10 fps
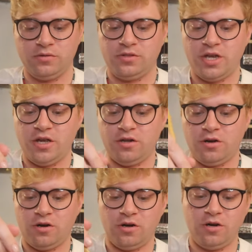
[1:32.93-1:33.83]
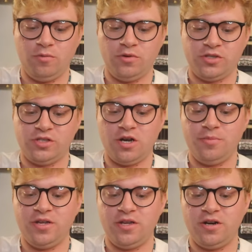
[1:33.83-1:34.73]
take our
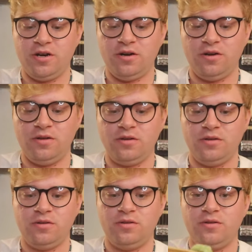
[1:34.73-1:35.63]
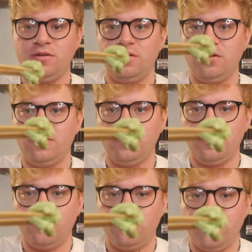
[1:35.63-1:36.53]
wasabi here.
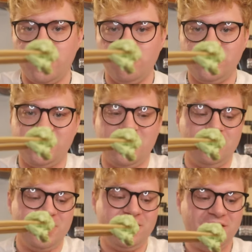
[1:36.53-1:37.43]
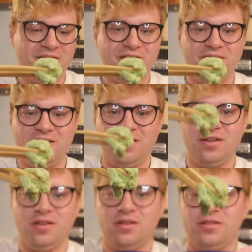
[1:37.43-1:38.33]
Fake wasabi.
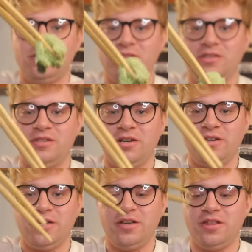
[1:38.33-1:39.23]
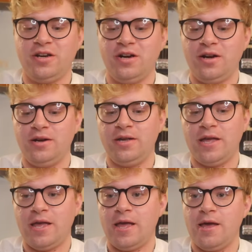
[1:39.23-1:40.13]
Dunking in there.
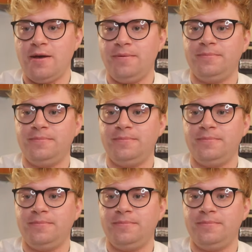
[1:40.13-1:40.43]
Yeah.